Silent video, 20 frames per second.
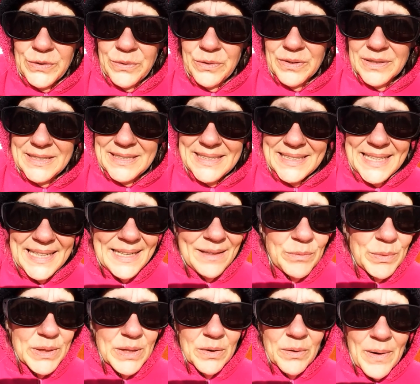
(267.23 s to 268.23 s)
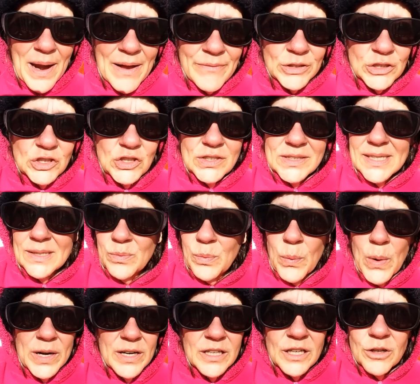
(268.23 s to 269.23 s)
Christine with the gravel, she says,
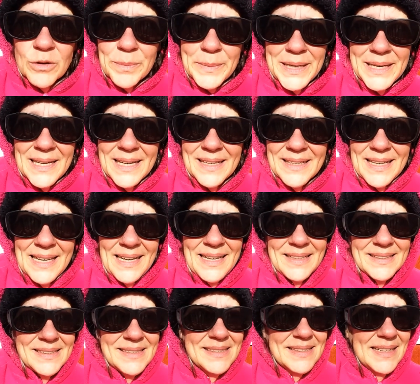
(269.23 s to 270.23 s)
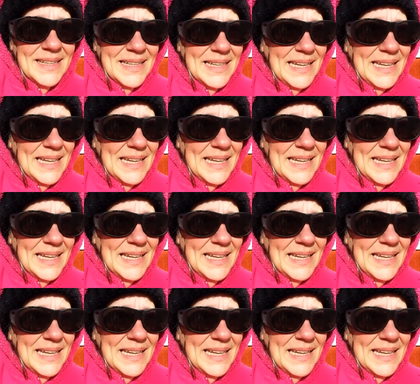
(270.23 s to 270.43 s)
what are your immediate needs?